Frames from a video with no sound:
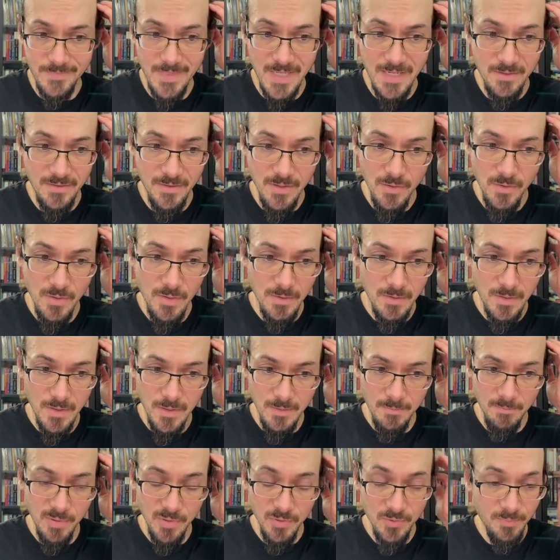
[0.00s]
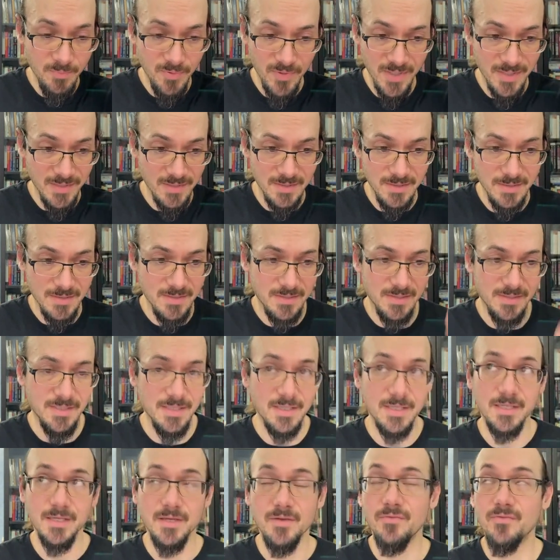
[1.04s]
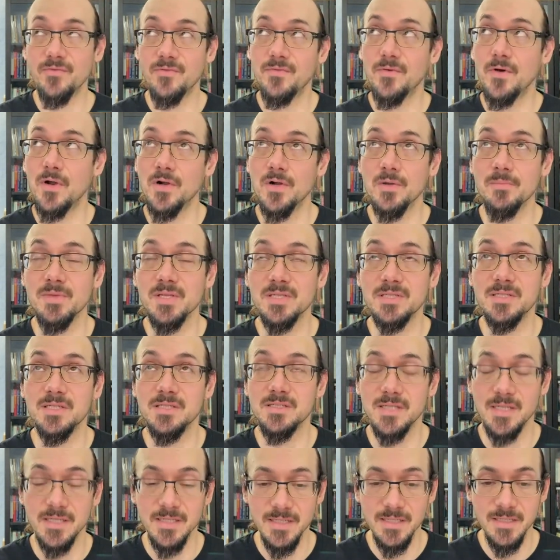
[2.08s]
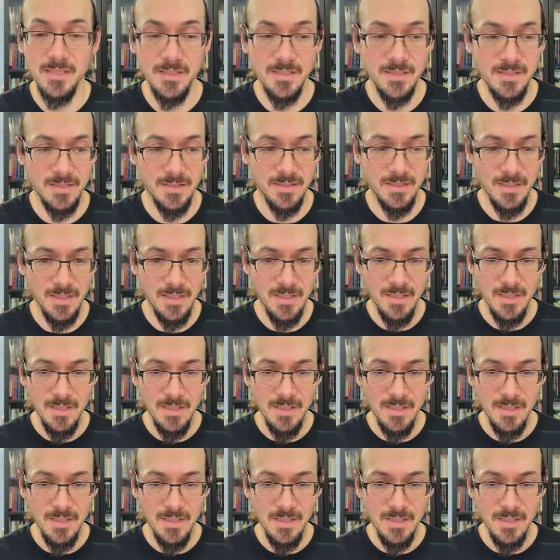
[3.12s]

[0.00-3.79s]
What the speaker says: I don't know, a blueprint, seeing if Artemist has ideas.